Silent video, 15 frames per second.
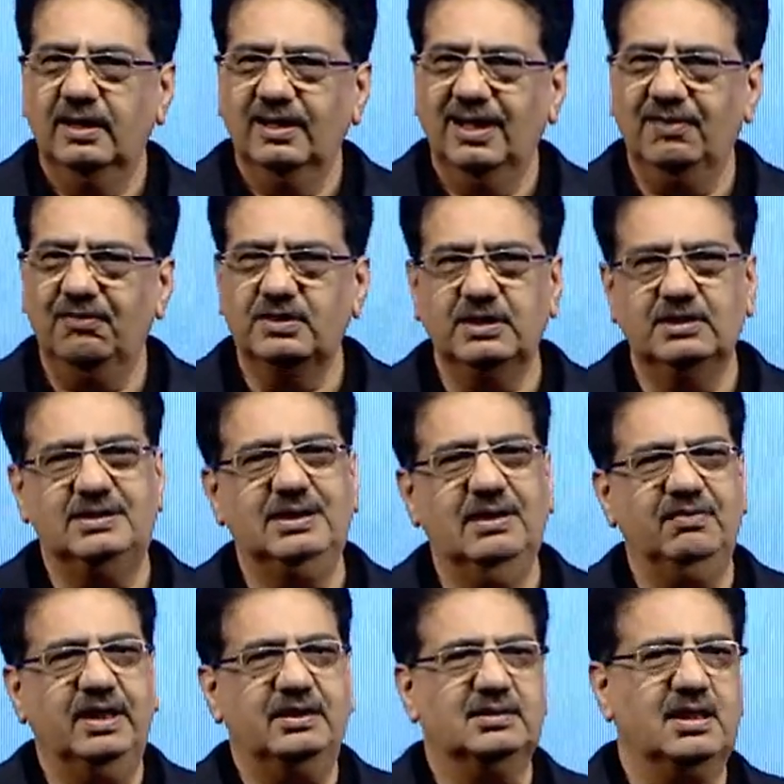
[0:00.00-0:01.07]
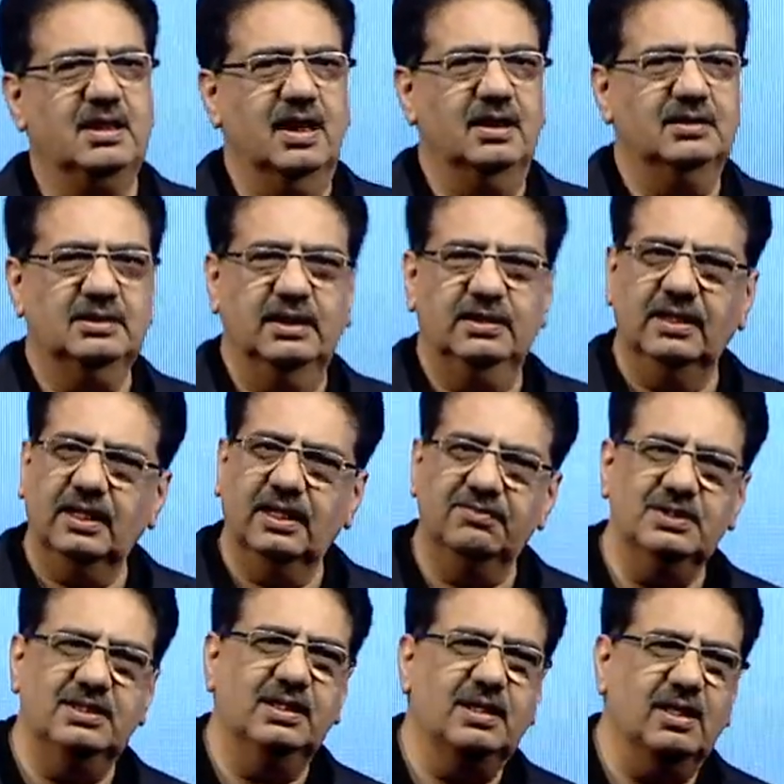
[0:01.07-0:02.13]
It was a civics class. I think I
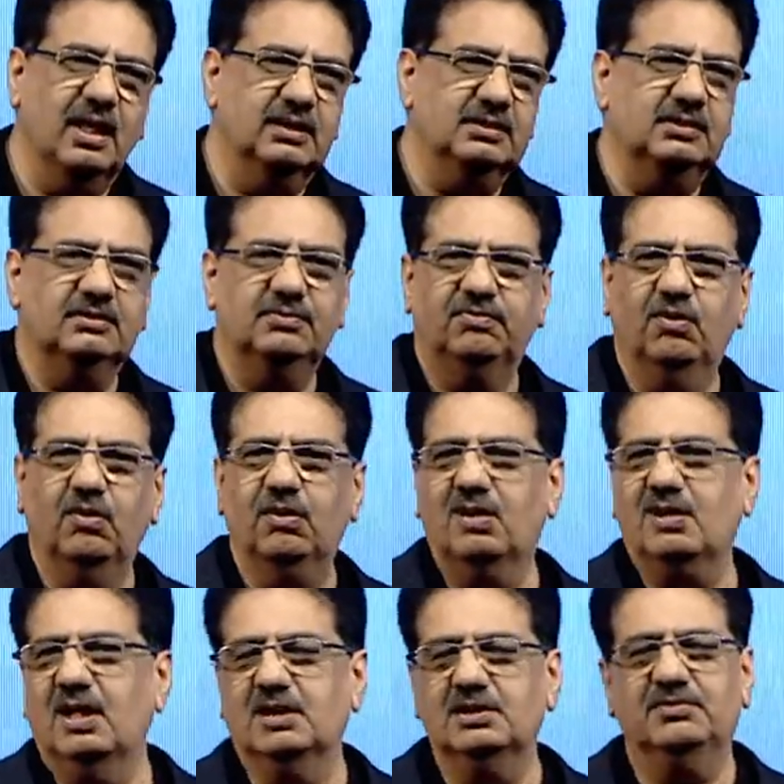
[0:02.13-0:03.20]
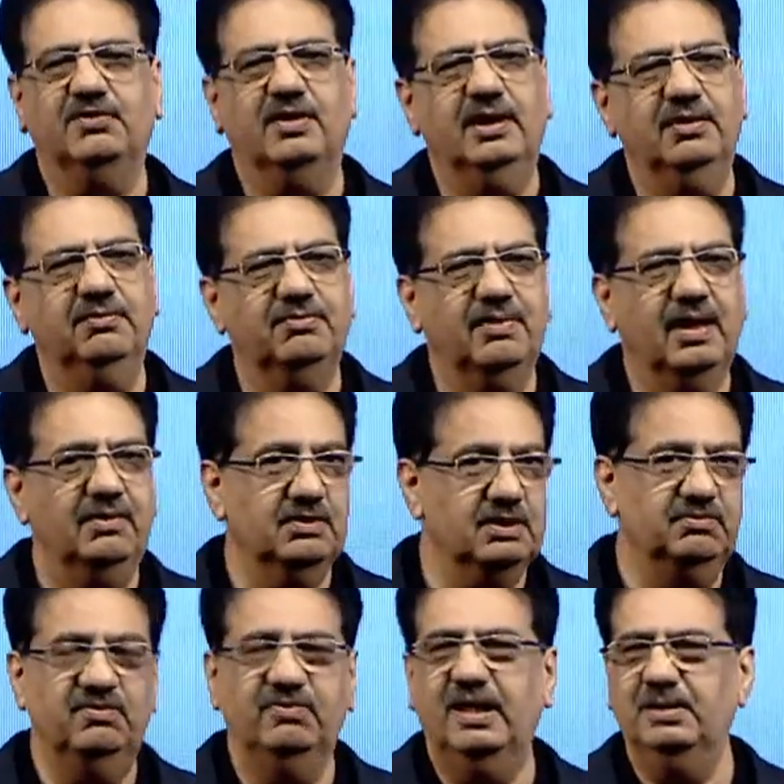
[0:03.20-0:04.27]
was in class 4 or class 5. I was
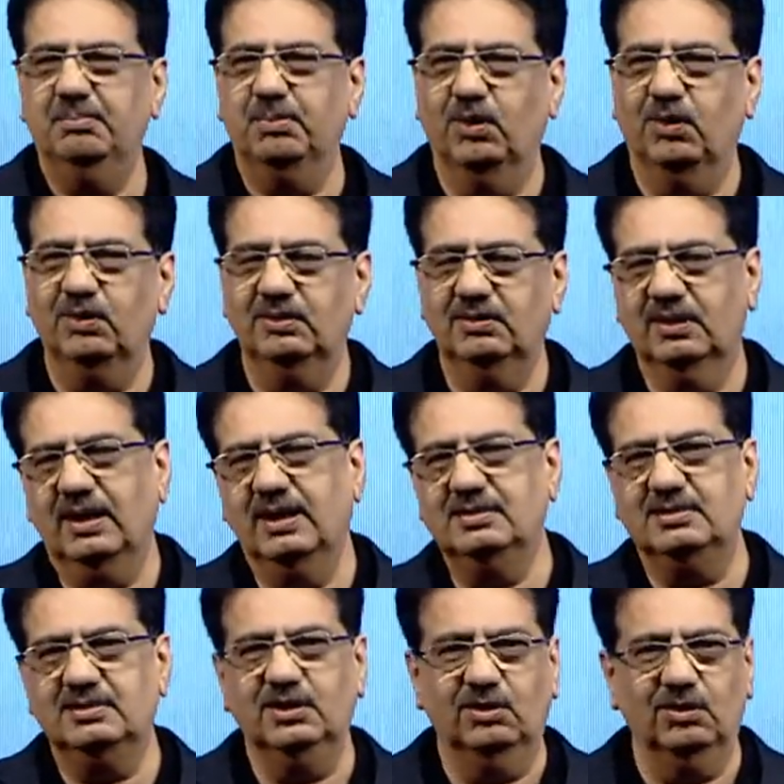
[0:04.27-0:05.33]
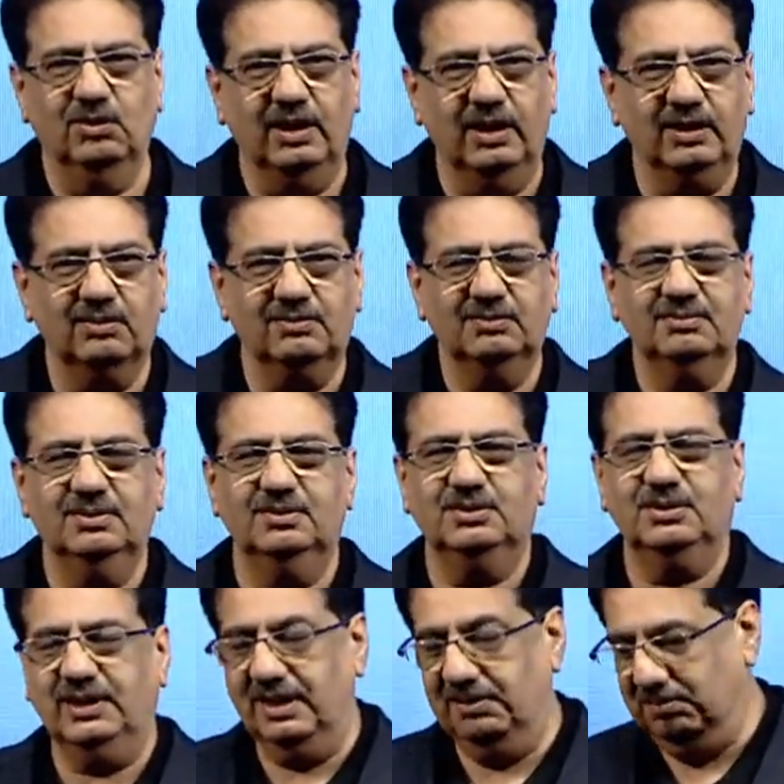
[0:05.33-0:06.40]
very bored. As you know, I used
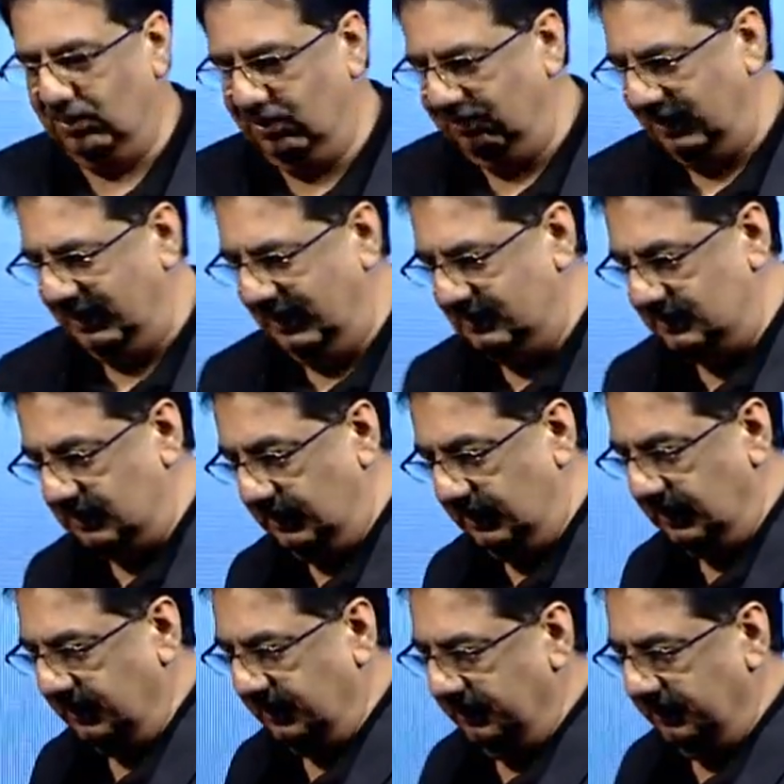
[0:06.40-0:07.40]
to get bored very easily.